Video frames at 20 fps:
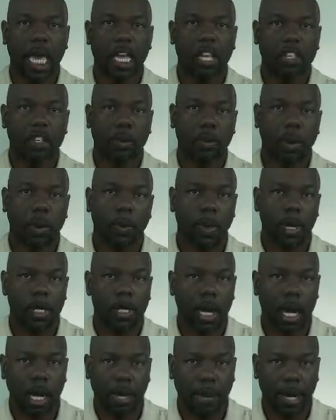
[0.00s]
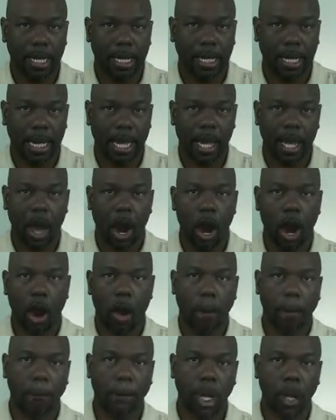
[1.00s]
So what we're going to talk about today
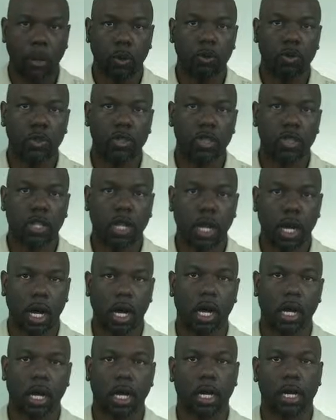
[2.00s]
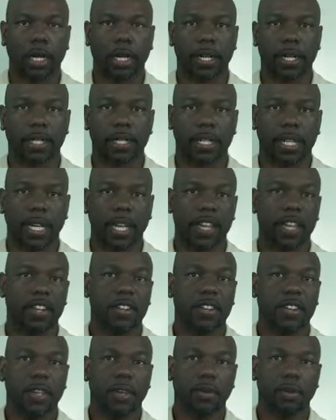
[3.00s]
are postcards.
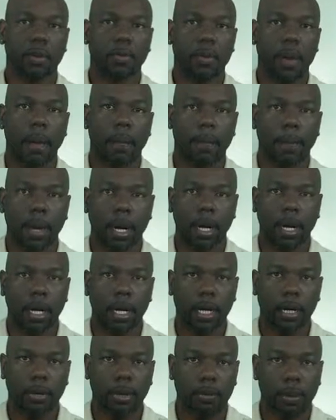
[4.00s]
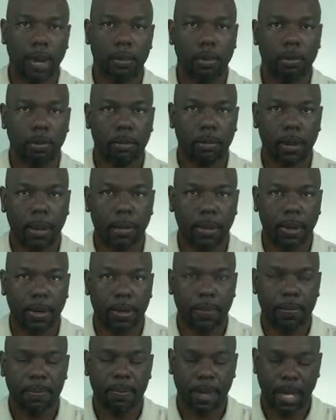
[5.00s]
And remember,
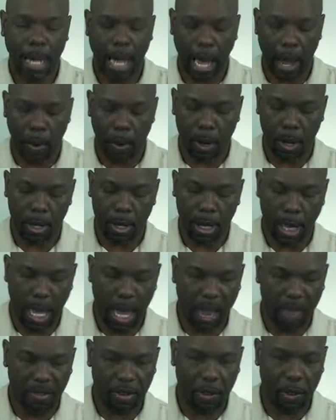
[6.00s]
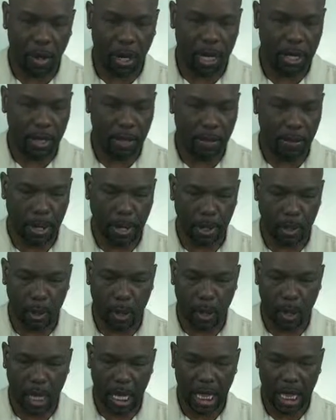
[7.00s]
I want everyone to make
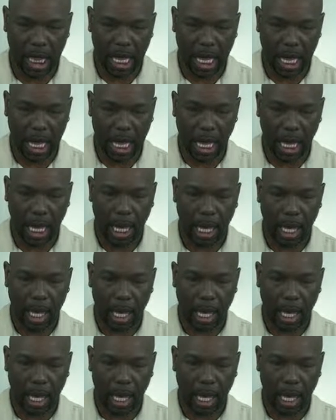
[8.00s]
sure that they